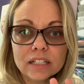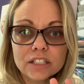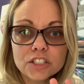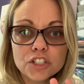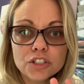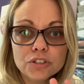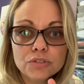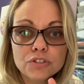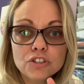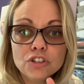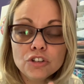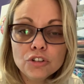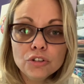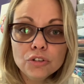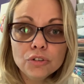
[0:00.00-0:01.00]
do
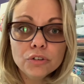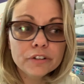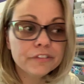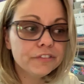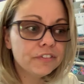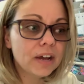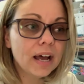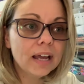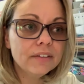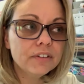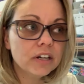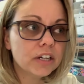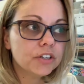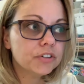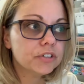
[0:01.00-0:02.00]
2
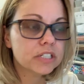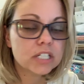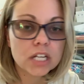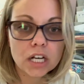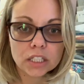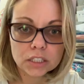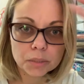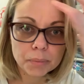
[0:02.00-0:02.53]
$500